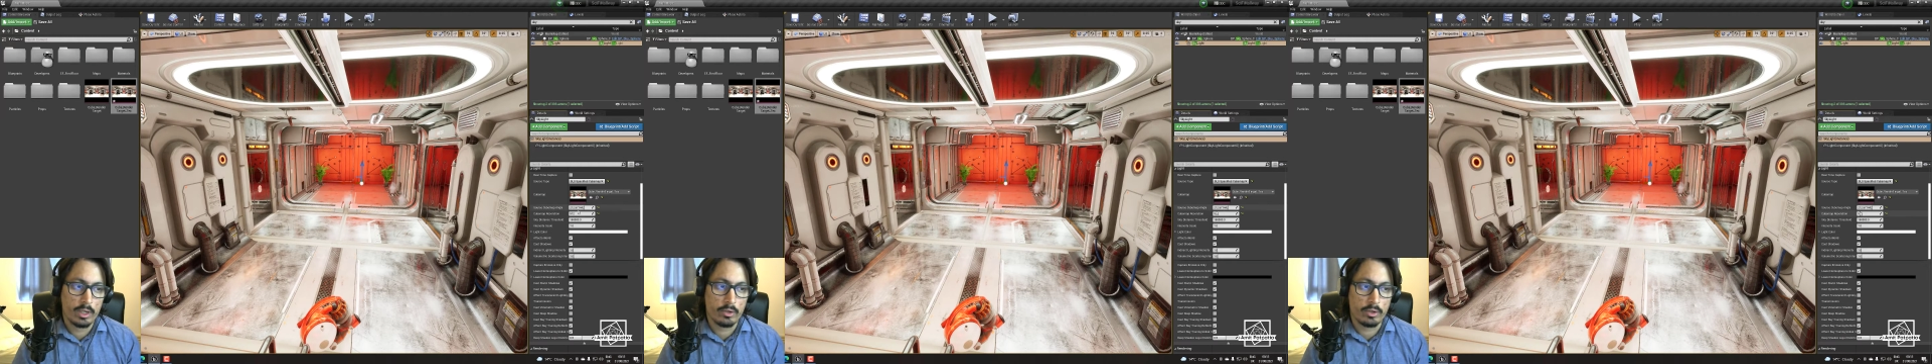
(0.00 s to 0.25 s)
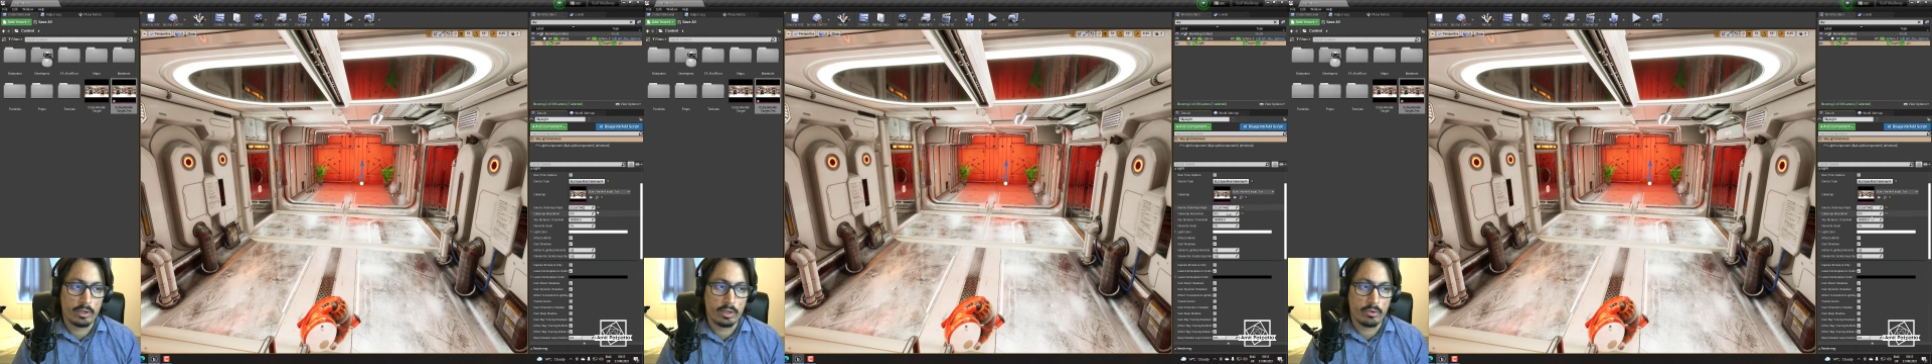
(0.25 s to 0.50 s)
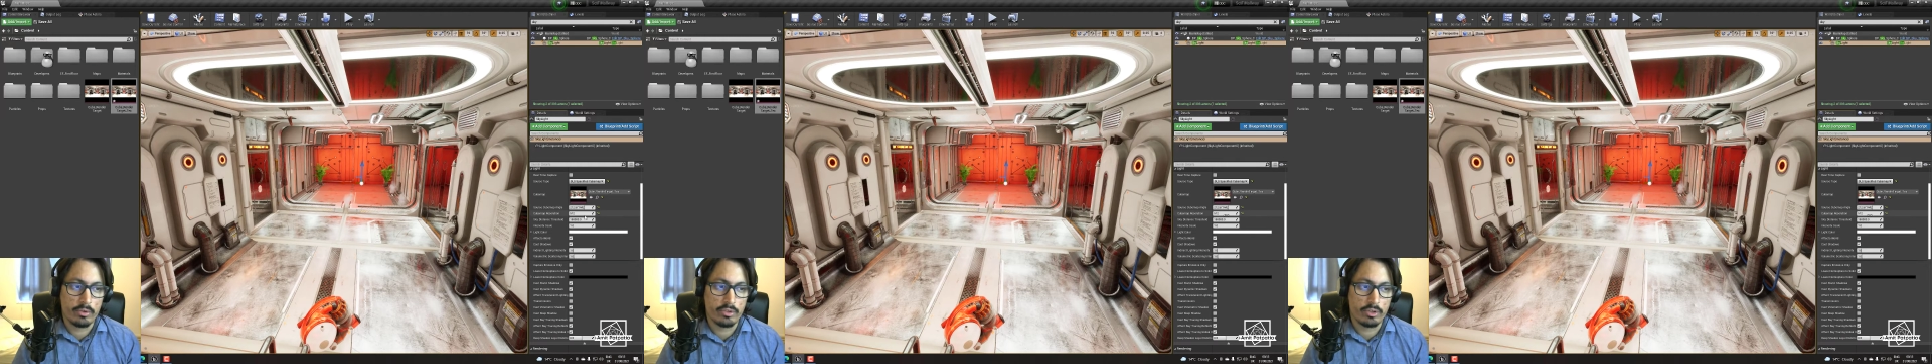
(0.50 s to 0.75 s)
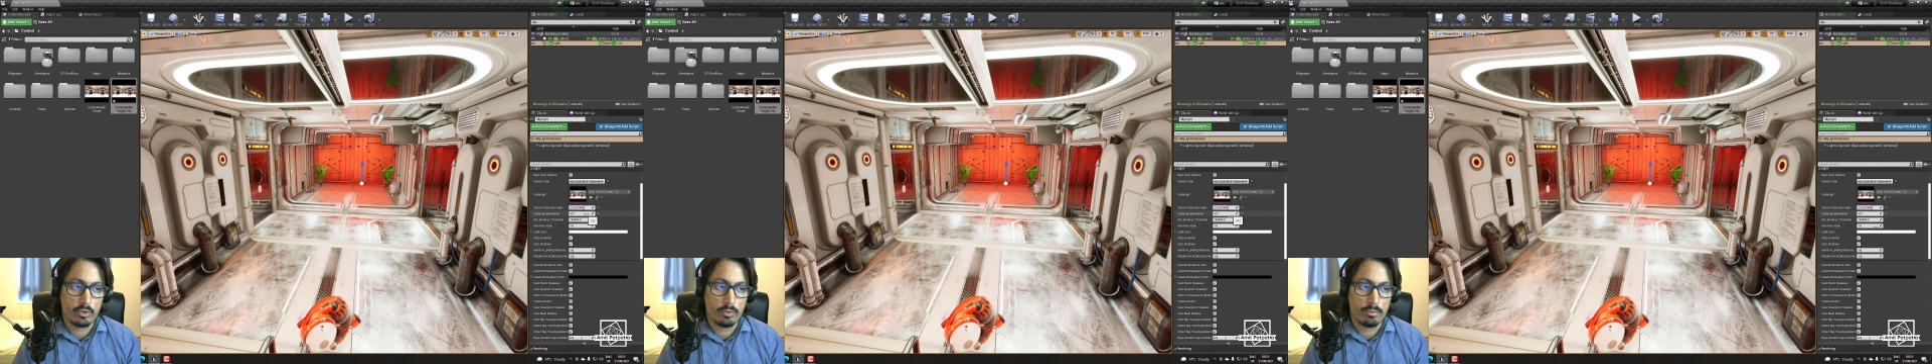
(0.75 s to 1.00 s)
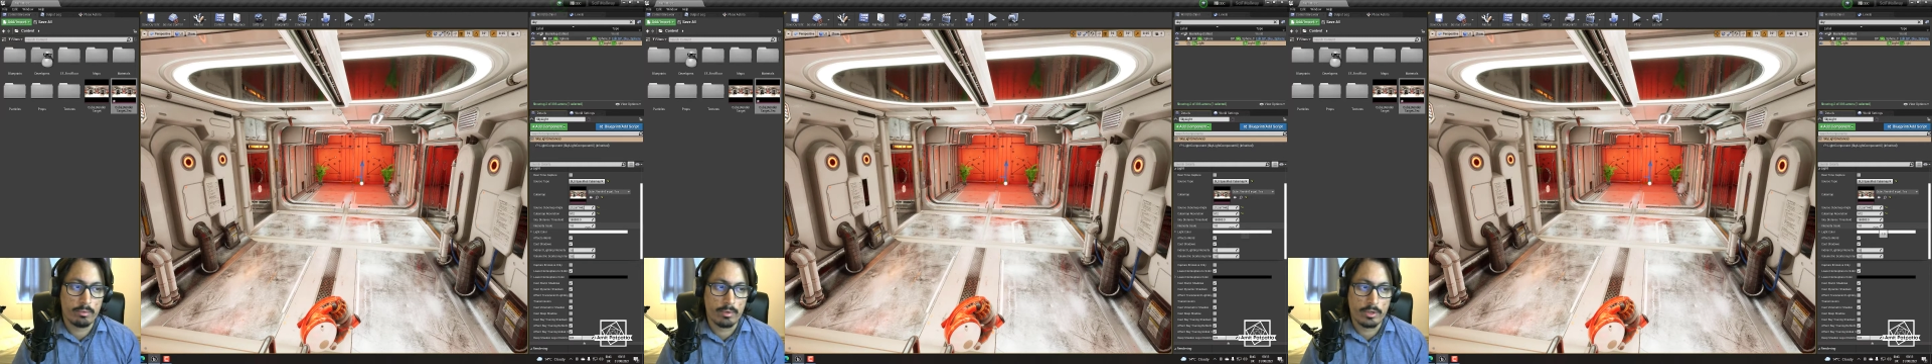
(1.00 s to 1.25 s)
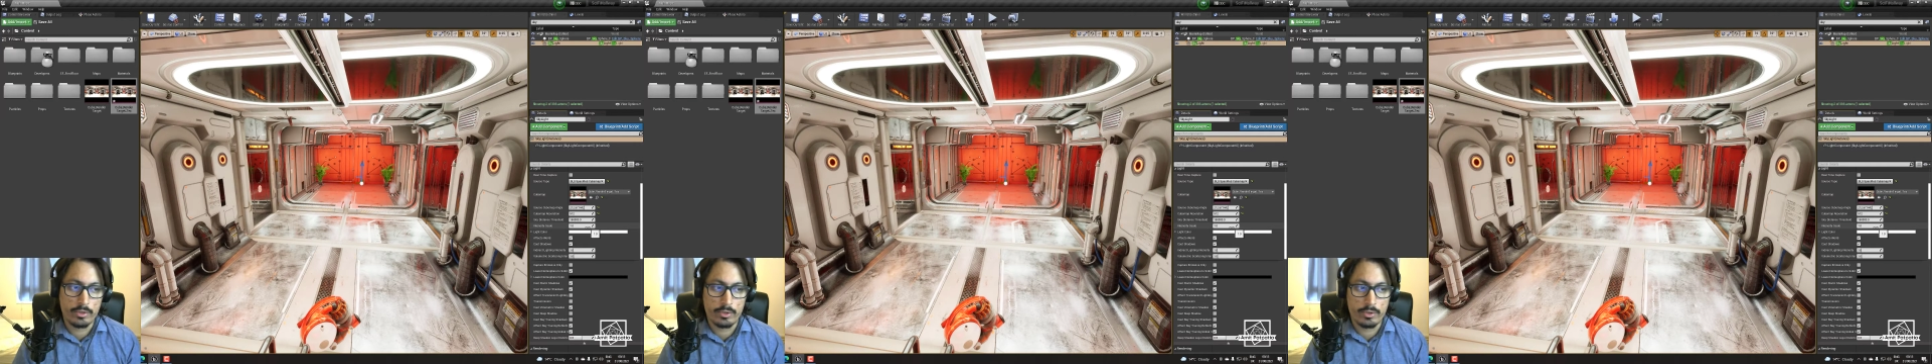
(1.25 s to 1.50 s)
you can increase the cube
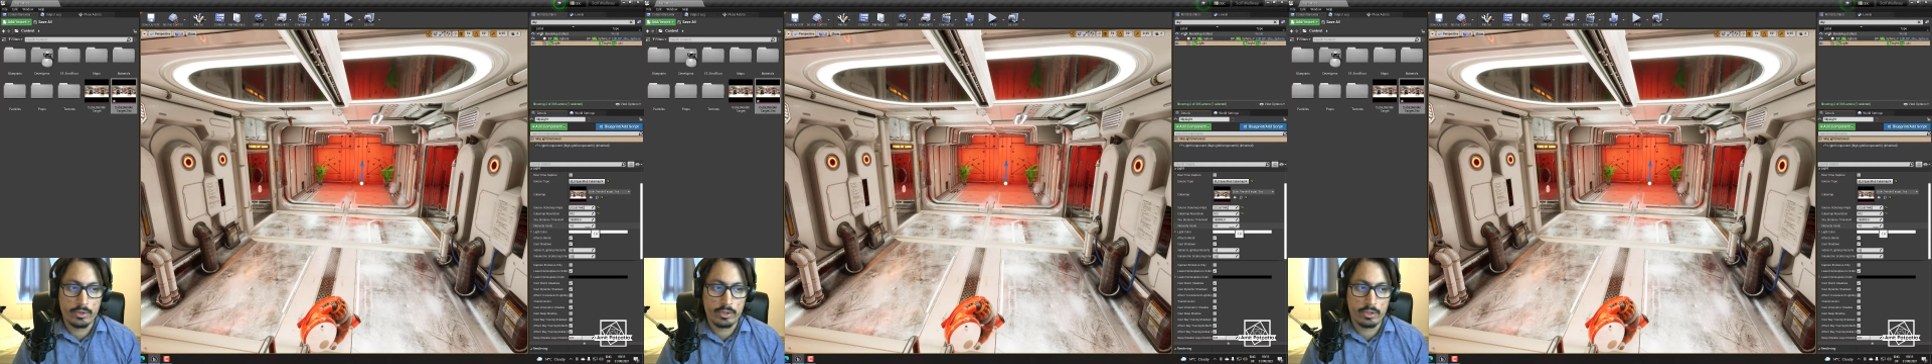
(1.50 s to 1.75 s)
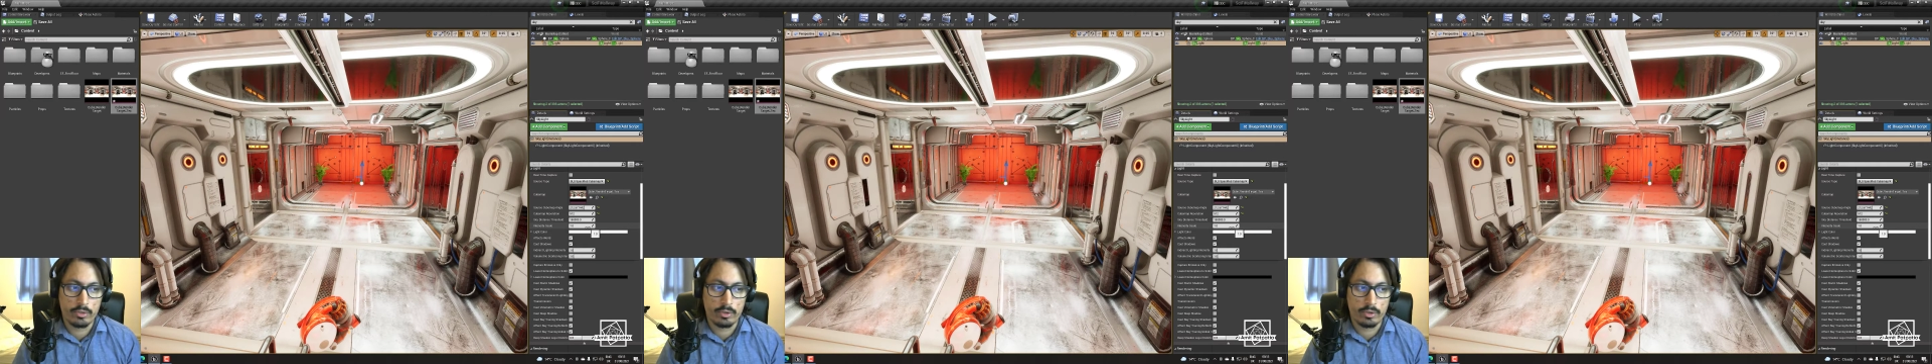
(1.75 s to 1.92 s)
resolution